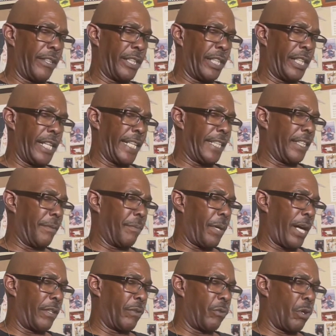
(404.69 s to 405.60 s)
collected
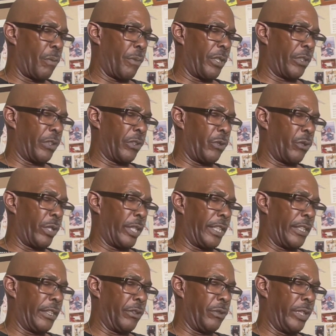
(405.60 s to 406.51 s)
by the Roman
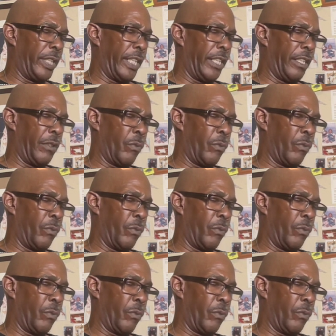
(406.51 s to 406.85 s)
authorities who needed